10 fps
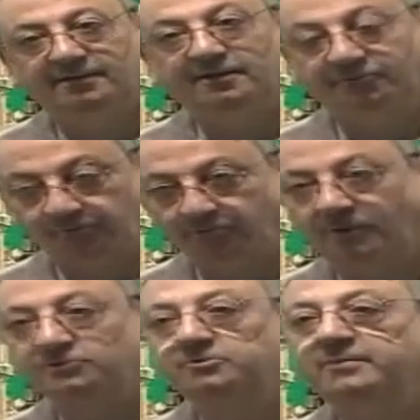If you
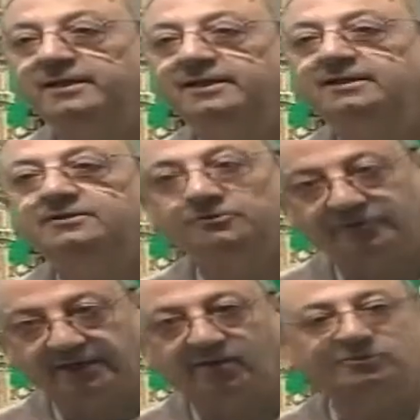want to make it, you
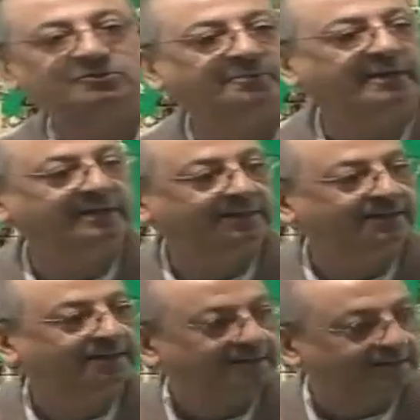can also make it